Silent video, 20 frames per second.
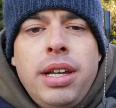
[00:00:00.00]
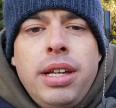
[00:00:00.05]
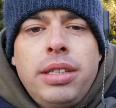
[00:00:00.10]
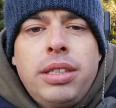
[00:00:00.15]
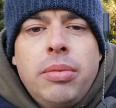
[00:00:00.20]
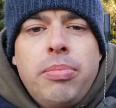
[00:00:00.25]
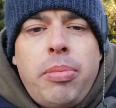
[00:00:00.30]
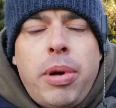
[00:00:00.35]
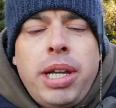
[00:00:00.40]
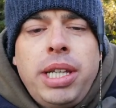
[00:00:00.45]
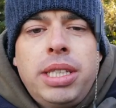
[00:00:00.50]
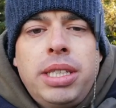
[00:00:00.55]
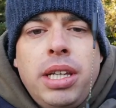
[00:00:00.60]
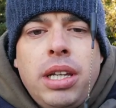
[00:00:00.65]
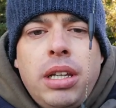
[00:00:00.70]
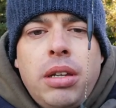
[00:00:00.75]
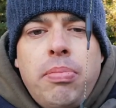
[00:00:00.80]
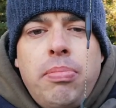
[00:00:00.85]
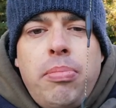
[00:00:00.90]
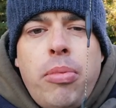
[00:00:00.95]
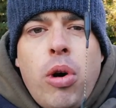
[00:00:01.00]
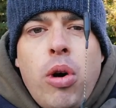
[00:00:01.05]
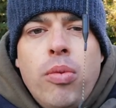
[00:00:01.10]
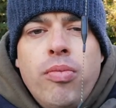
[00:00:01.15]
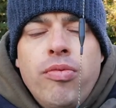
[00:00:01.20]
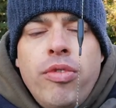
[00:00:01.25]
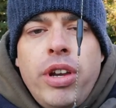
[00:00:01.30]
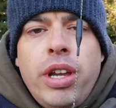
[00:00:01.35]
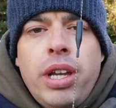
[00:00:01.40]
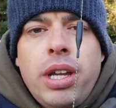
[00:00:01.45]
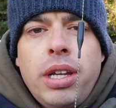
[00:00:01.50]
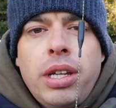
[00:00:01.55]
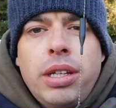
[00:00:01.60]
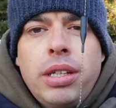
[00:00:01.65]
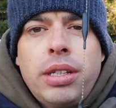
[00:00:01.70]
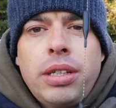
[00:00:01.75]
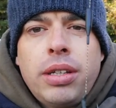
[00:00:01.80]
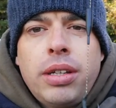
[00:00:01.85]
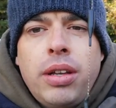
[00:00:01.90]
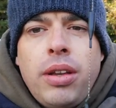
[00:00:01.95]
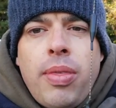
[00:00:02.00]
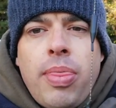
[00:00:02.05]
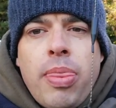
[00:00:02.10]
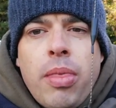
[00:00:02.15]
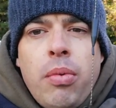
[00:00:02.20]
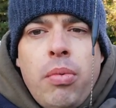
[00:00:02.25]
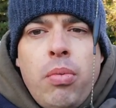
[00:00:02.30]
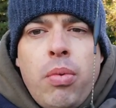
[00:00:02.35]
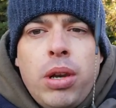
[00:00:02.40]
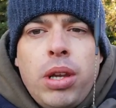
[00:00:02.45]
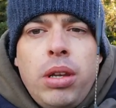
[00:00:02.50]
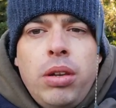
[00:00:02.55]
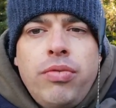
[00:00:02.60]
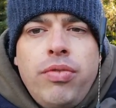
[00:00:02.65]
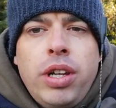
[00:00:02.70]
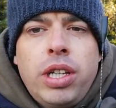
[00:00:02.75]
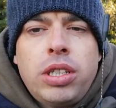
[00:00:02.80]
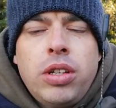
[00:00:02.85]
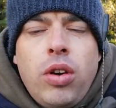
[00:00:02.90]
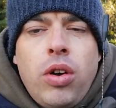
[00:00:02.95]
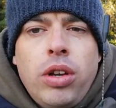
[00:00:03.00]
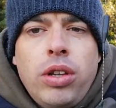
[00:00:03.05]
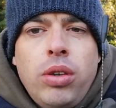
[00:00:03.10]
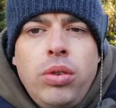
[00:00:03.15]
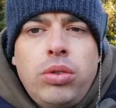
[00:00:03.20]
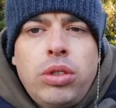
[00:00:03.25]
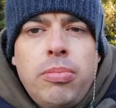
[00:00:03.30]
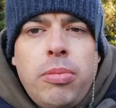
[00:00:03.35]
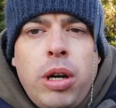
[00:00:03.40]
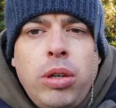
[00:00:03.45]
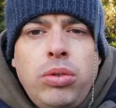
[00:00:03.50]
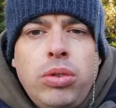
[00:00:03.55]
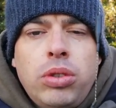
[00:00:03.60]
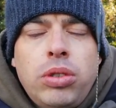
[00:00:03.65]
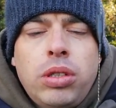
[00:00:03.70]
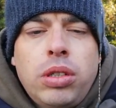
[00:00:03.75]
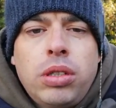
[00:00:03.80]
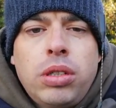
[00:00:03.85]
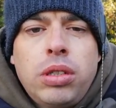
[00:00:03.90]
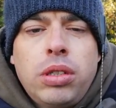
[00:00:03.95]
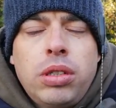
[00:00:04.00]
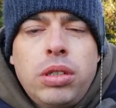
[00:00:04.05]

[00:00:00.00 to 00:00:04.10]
It's a basic bottom rig, one of the rigs that I use the most,